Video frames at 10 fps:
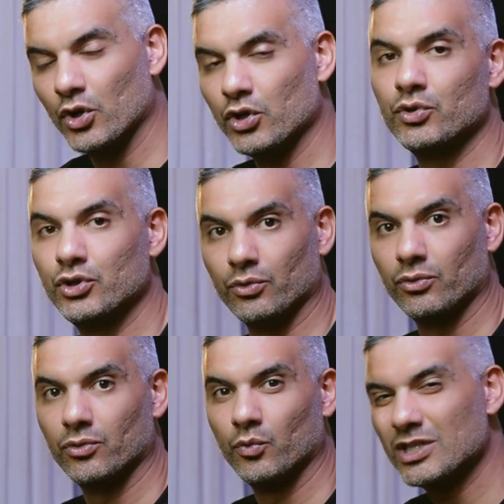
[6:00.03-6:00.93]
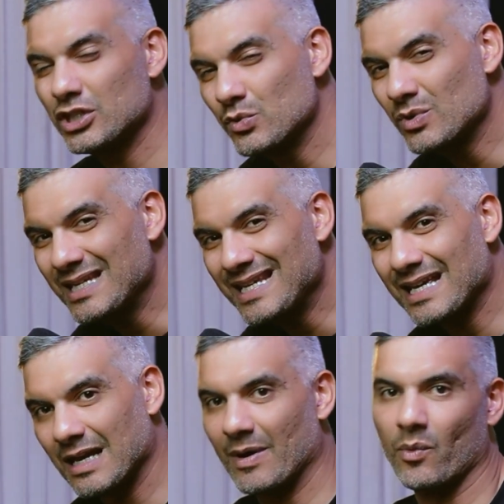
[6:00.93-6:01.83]
you do? What's
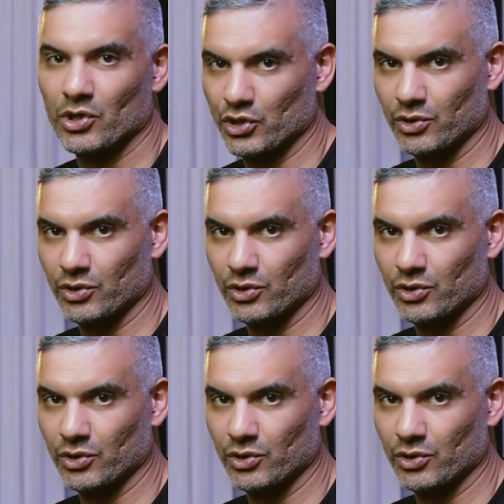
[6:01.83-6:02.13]
unique about what you